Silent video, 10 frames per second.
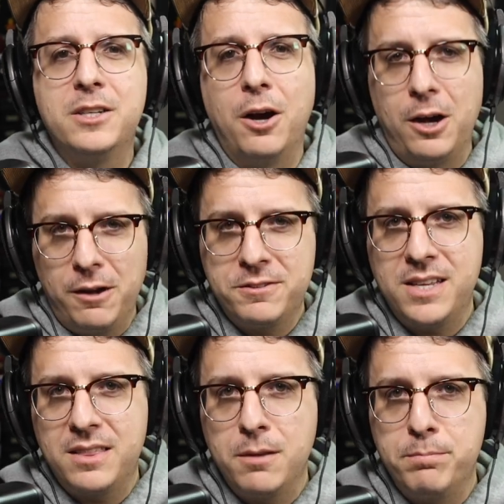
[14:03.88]
to
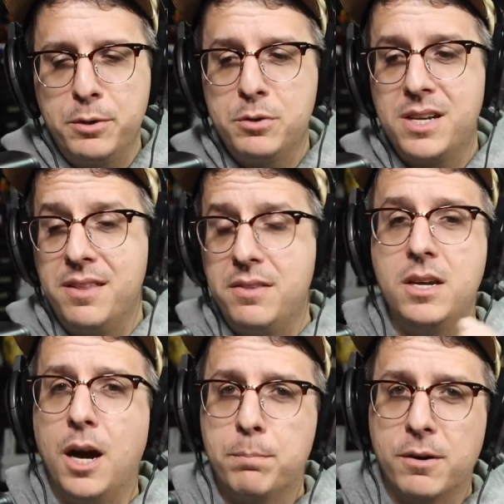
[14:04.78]
offset the boost in the
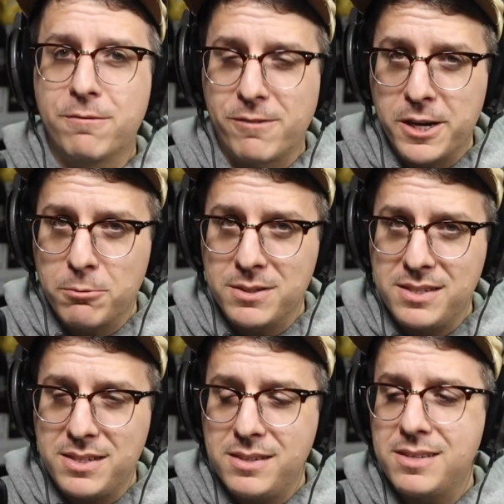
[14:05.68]
upper
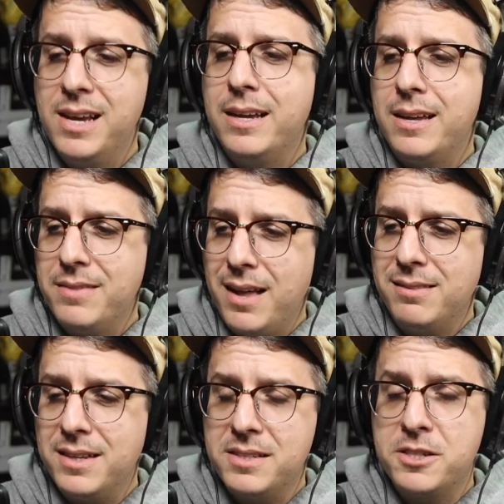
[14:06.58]
frequencies, and that
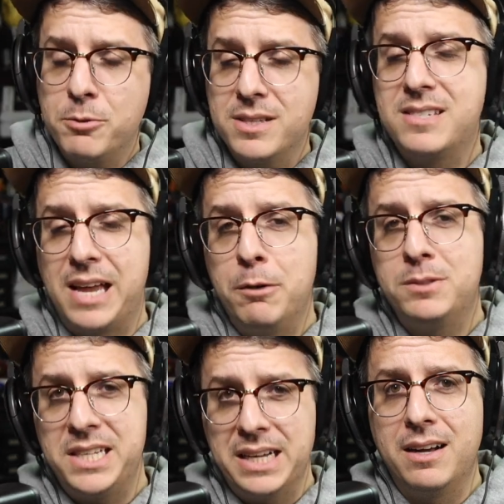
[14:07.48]
leads to it
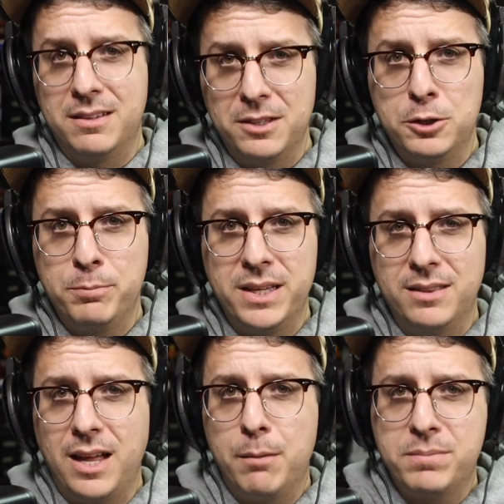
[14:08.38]
sounding a little bit
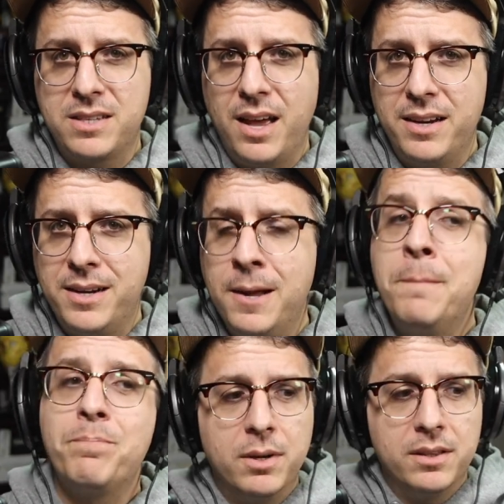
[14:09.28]
lopsided.
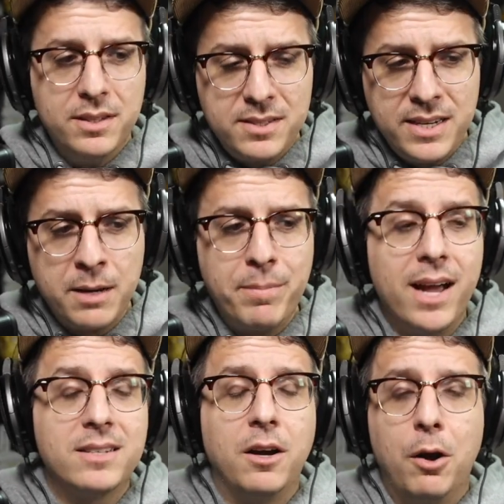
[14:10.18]
But listening
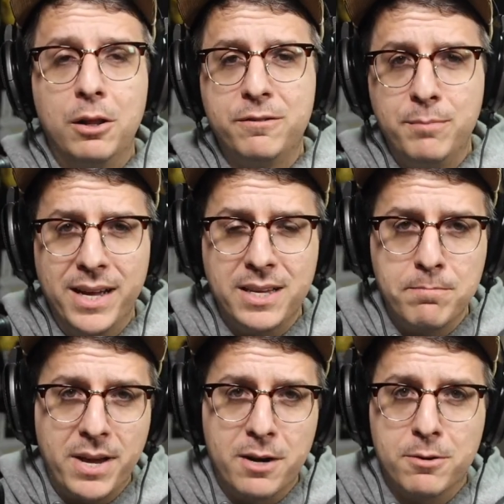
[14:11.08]
back to all of my
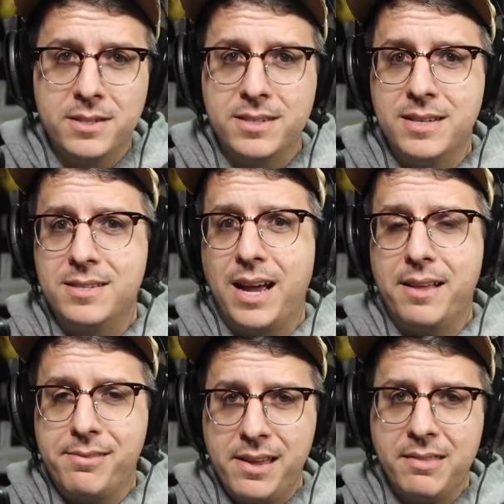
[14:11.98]
comparisons, I
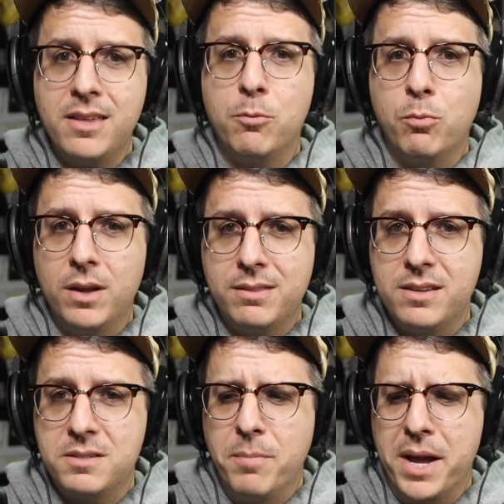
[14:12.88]
think that what
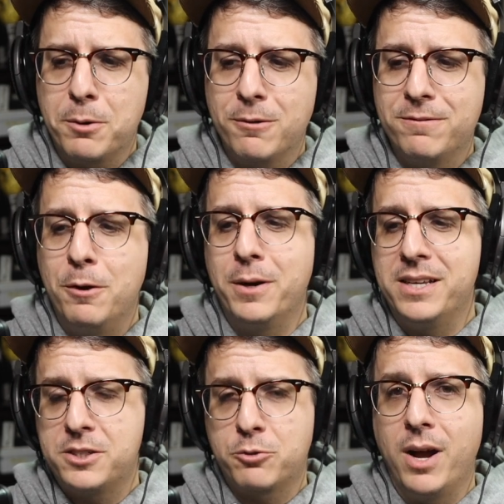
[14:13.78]
this microphone
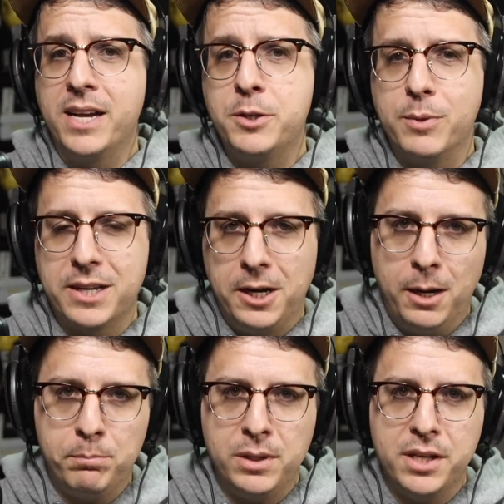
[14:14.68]
is trying to
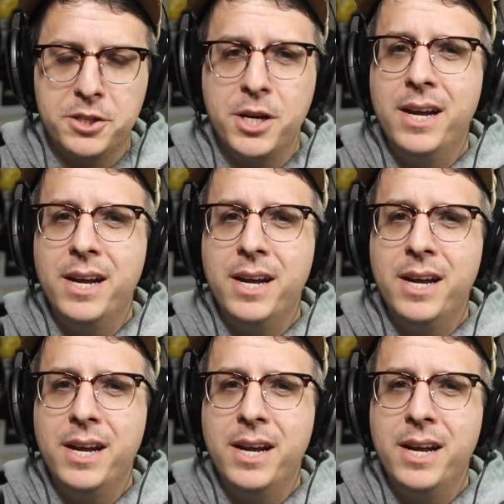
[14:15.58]
accomplish